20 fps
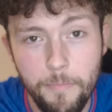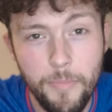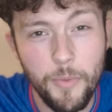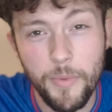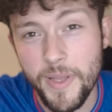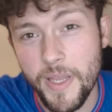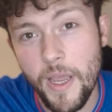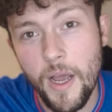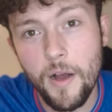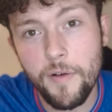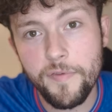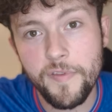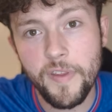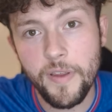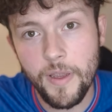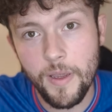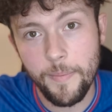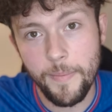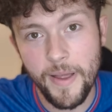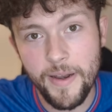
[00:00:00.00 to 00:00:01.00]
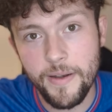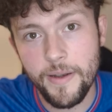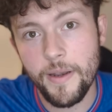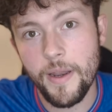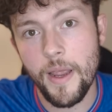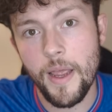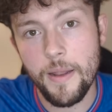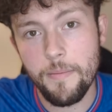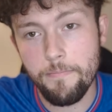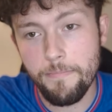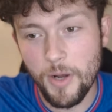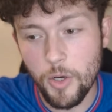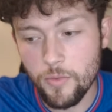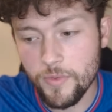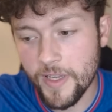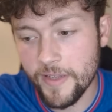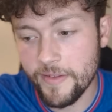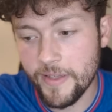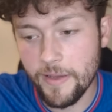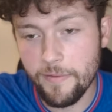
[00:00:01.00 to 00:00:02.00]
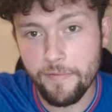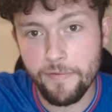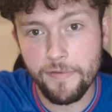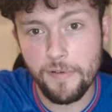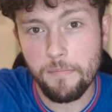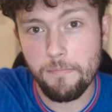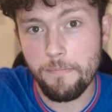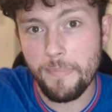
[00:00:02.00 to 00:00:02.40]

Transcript: but when you have to come in and build a team from